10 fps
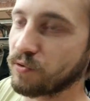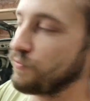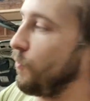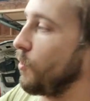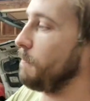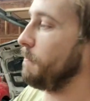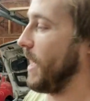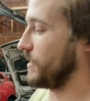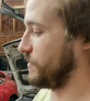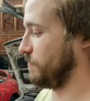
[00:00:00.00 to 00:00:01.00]
for 4
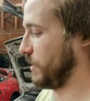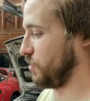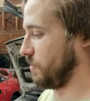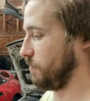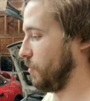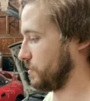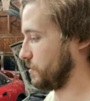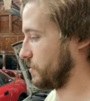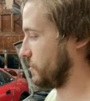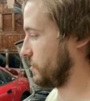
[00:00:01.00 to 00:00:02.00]
massive metric bolts.